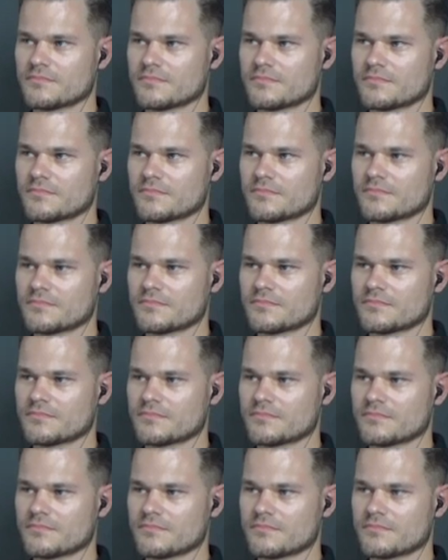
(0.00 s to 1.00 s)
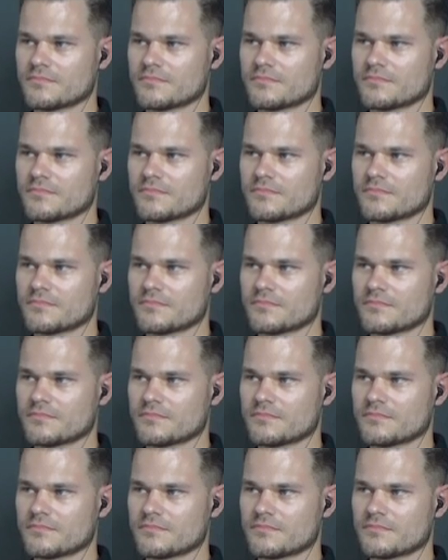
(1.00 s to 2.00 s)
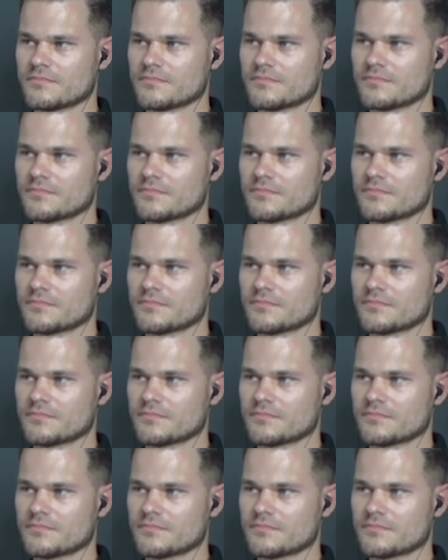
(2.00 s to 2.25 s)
This person isn't speaking.